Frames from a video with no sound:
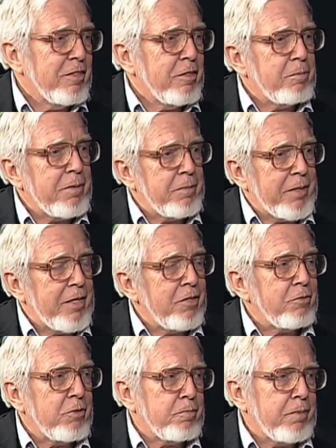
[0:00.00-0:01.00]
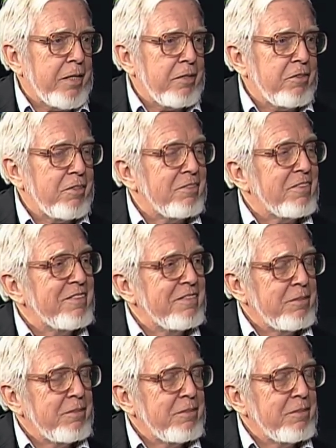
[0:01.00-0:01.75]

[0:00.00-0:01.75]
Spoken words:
The public health response is